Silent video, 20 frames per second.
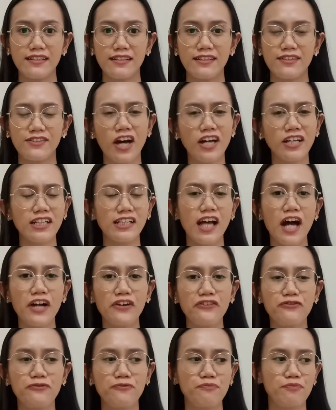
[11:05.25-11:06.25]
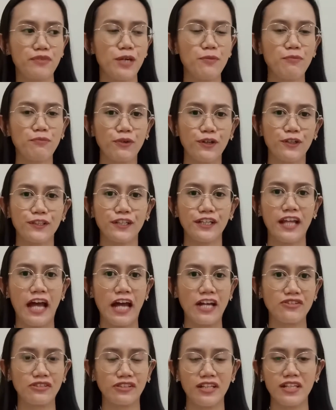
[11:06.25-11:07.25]
Not a lot of people can
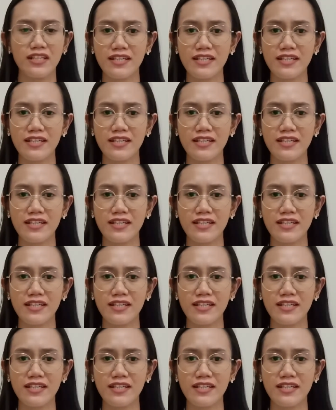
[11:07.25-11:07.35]
actually